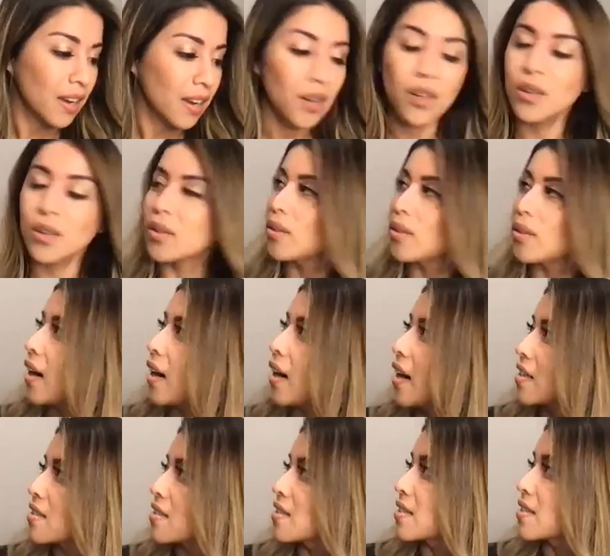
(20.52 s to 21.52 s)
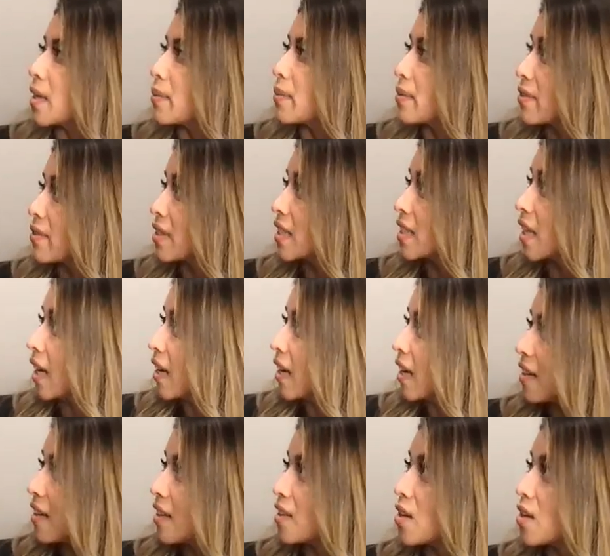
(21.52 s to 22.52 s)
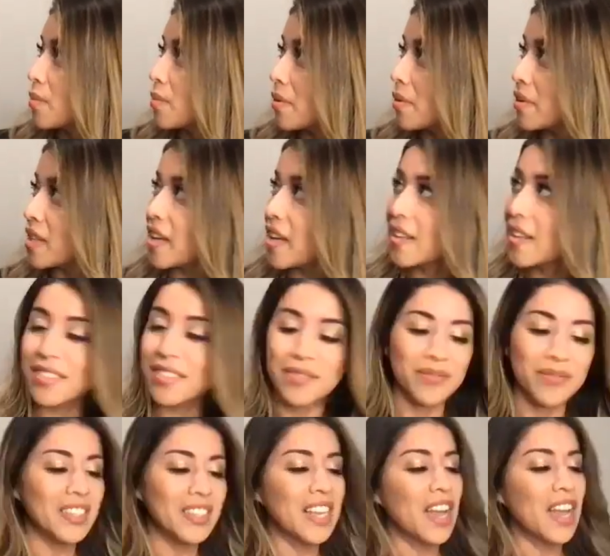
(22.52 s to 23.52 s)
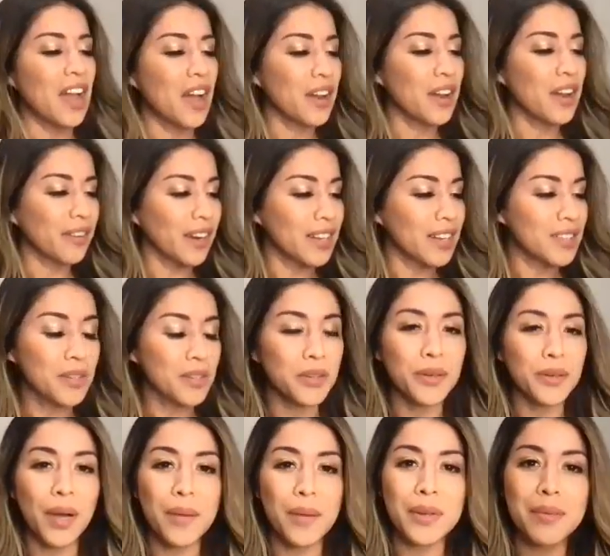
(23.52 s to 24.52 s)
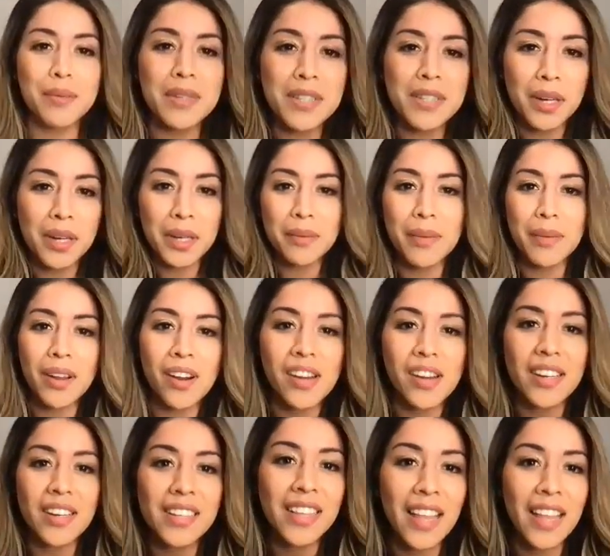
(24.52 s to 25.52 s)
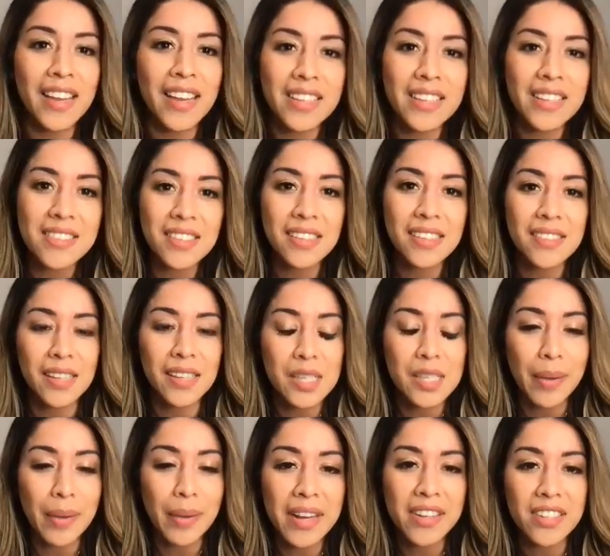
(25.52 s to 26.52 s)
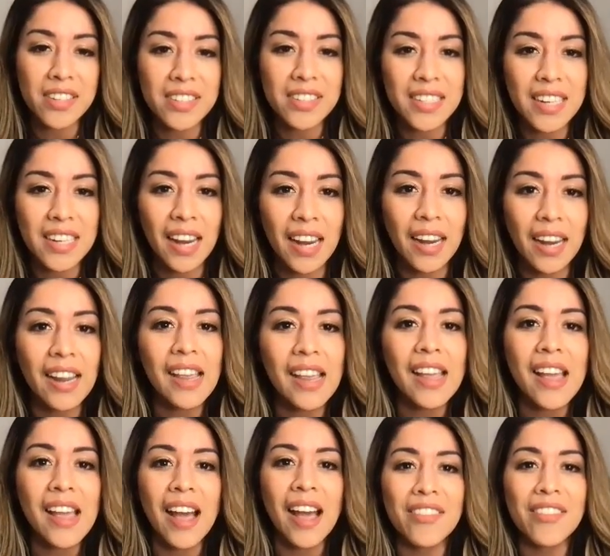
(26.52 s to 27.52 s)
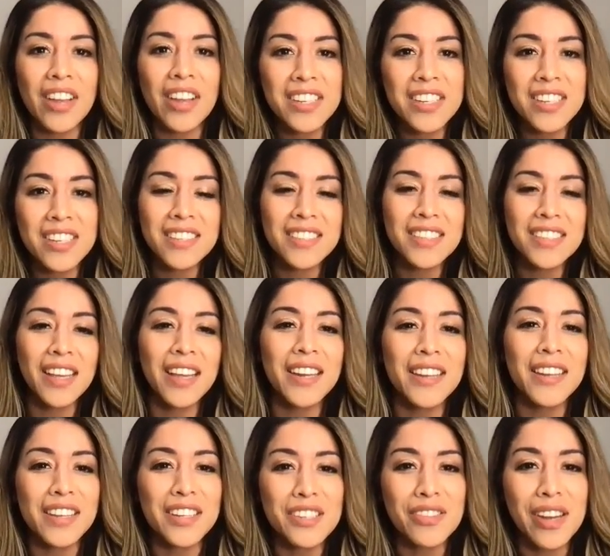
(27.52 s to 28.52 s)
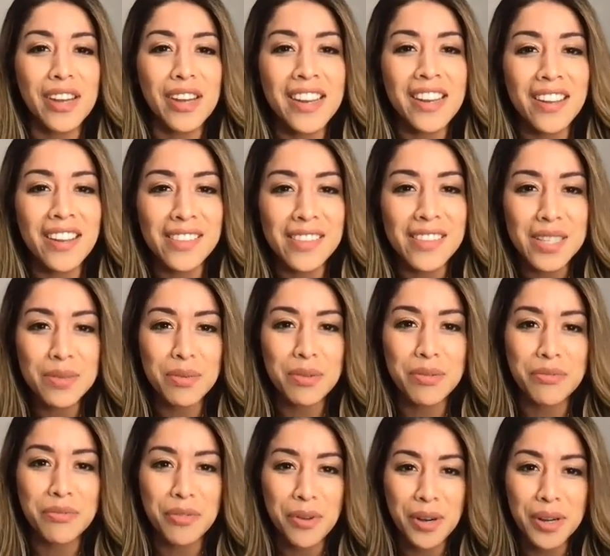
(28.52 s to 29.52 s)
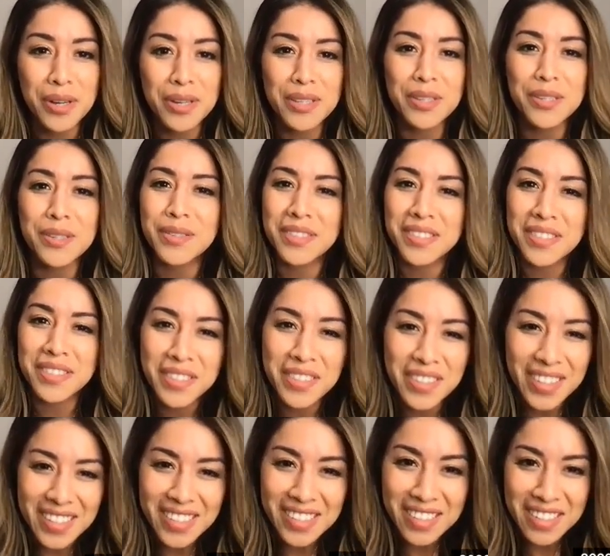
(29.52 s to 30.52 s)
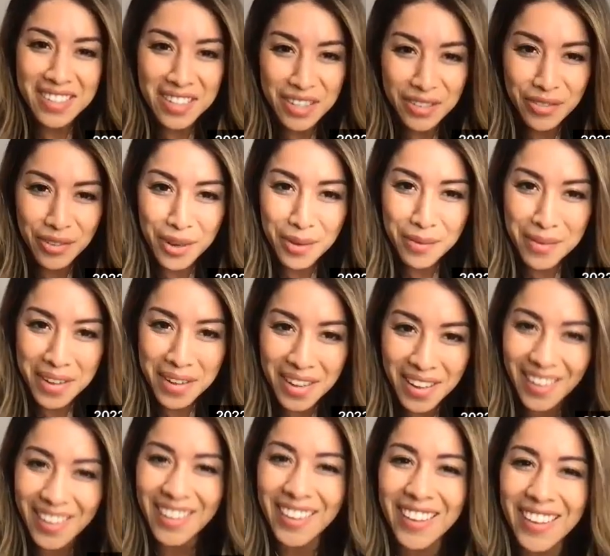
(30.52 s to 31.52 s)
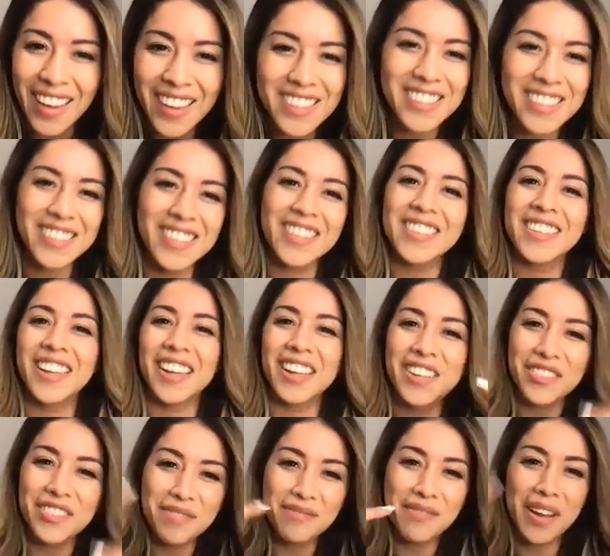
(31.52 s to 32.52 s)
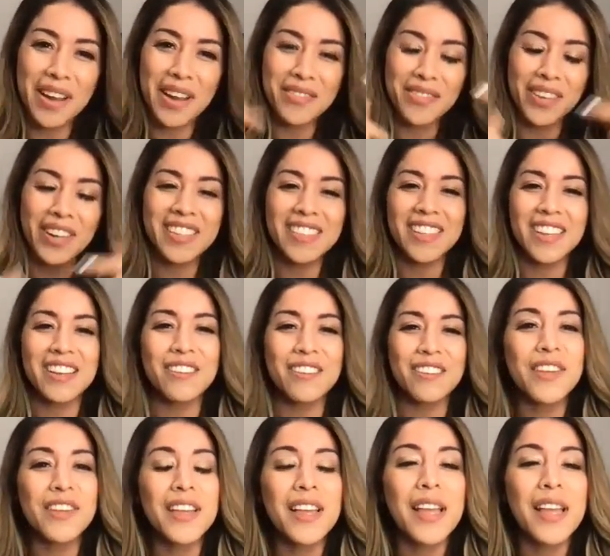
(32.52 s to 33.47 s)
Oh, our action steps for today. Yeah. All right, so I'm going to be talking about our client success binder today. I've actually done a training on this before, so it was a little easier for me. I just had to kind of remind myself.